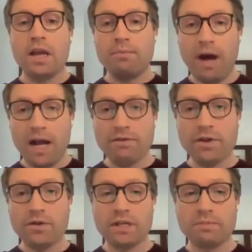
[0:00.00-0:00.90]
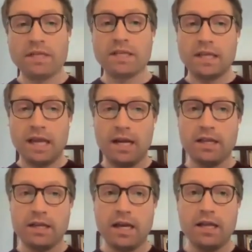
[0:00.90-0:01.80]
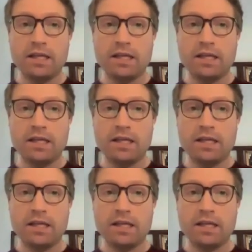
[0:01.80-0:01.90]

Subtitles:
In my view, this means at the end of the day,